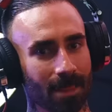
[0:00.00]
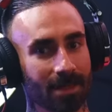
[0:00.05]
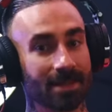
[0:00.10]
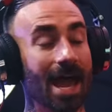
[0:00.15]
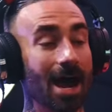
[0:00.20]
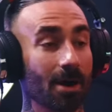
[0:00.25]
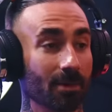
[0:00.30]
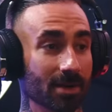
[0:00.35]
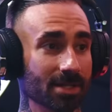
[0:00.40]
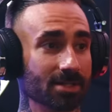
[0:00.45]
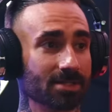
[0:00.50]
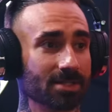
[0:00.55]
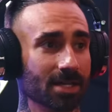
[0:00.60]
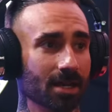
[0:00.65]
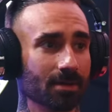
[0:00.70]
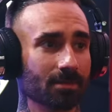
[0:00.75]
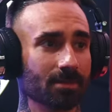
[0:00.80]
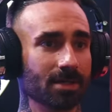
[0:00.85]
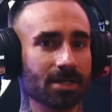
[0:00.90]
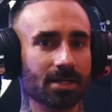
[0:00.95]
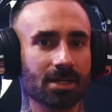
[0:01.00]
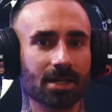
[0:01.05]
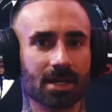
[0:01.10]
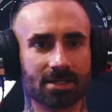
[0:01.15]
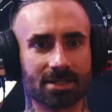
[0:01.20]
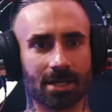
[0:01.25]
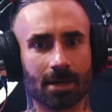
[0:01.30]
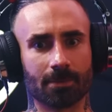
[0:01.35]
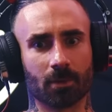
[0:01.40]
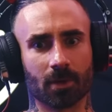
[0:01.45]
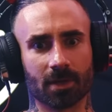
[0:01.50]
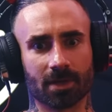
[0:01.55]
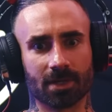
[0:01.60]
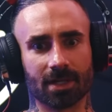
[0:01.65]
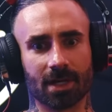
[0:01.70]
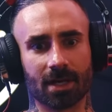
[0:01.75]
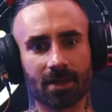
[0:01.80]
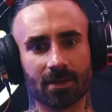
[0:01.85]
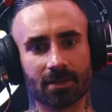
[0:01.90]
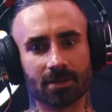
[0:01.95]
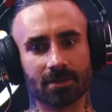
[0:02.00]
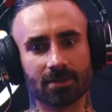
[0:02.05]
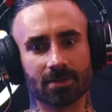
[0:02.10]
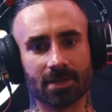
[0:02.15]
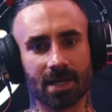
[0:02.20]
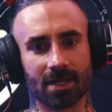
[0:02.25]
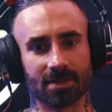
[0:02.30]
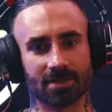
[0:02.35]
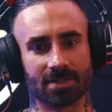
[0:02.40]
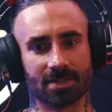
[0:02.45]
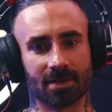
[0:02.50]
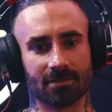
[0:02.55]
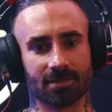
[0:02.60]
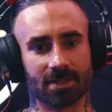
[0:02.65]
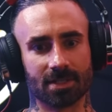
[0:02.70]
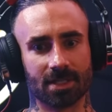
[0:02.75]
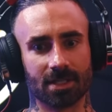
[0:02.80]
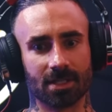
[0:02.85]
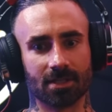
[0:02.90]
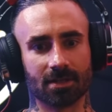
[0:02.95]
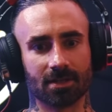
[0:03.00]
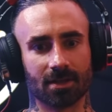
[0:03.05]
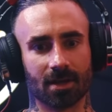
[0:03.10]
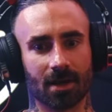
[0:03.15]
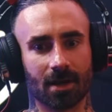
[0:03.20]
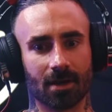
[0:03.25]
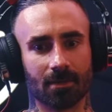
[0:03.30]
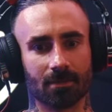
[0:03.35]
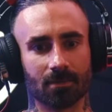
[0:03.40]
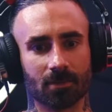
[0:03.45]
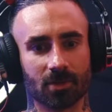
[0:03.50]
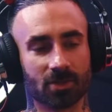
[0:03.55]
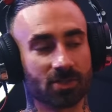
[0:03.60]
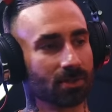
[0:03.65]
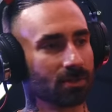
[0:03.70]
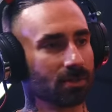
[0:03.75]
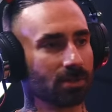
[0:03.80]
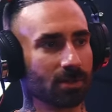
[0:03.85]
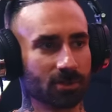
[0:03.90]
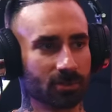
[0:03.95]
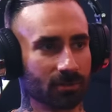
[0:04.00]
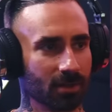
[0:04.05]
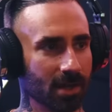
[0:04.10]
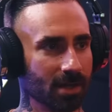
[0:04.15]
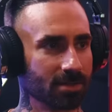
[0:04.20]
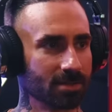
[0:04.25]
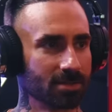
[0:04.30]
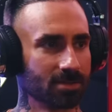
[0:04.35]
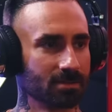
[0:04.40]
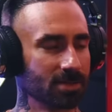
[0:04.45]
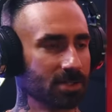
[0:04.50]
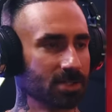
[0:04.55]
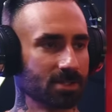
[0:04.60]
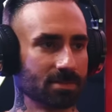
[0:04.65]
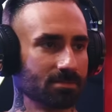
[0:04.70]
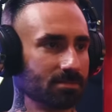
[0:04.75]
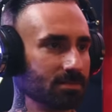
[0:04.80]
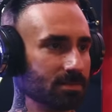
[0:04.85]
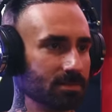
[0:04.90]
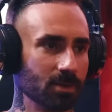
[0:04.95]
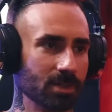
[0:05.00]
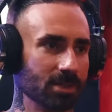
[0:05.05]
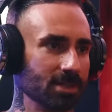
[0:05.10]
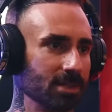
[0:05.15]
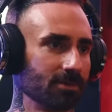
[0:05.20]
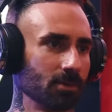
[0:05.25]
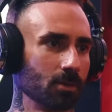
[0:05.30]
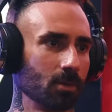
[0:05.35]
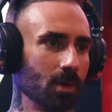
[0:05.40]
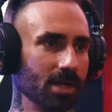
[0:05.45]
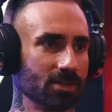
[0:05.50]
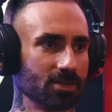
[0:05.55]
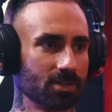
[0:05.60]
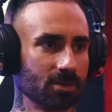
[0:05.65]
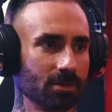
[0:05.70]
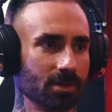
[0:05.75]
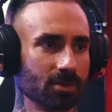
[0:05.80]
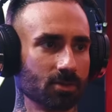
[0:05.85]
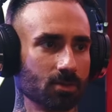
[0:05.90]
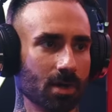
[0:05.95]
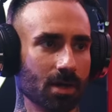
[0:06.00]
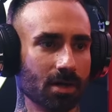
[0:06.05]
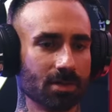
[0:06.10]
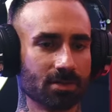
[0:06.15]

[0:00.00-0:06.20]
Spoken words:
Now it is. Yeah. Me and Gion stopped working together in 2017. We're still close friends. We just went different ways careers wise.